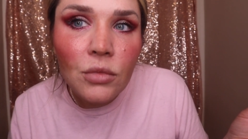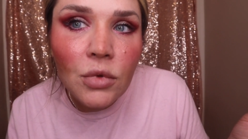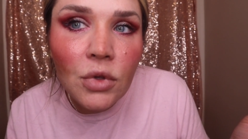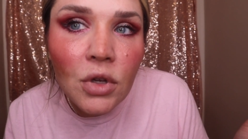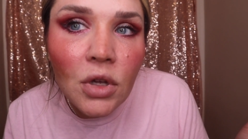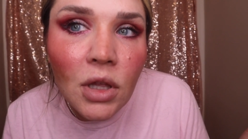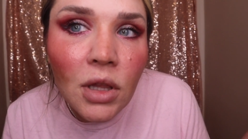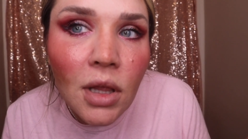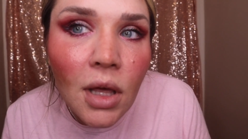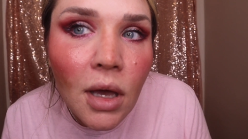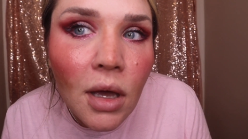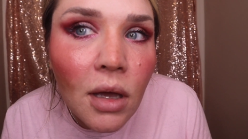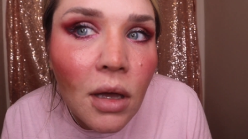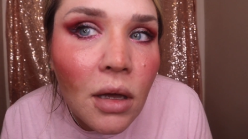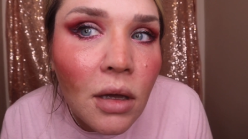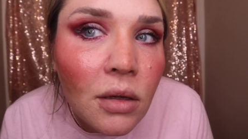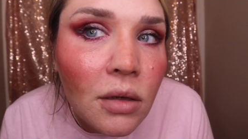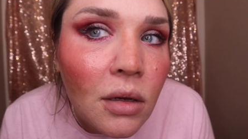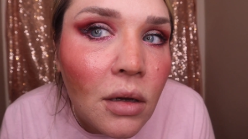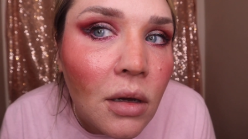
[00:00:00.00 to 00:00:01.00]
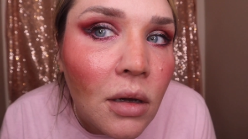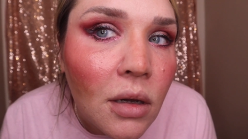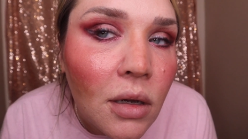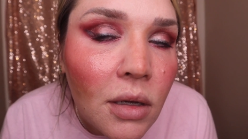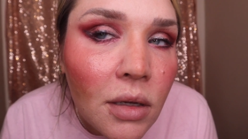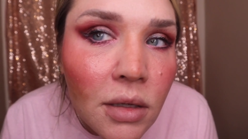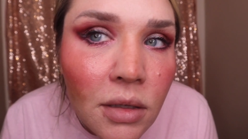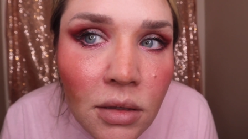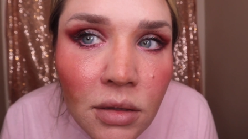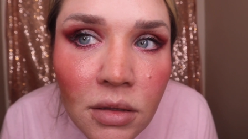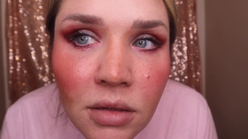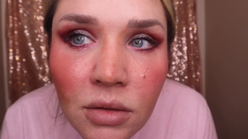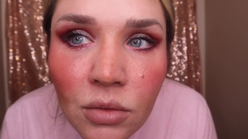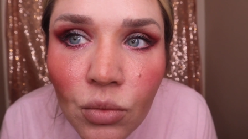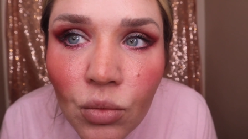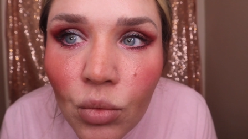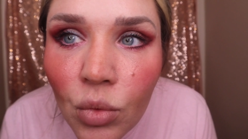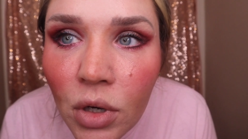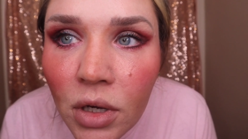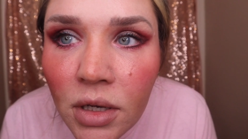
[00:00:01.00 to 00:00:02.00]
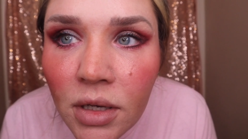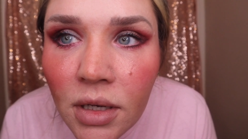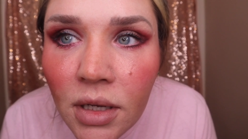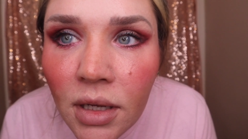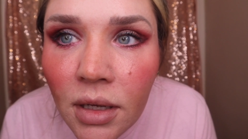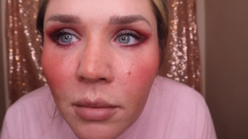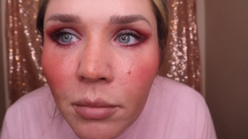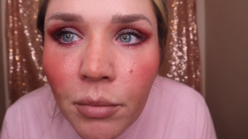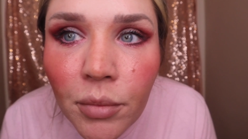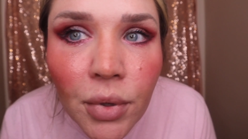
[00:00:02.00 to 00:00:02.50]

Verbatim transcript: Look at that, guys. One dip.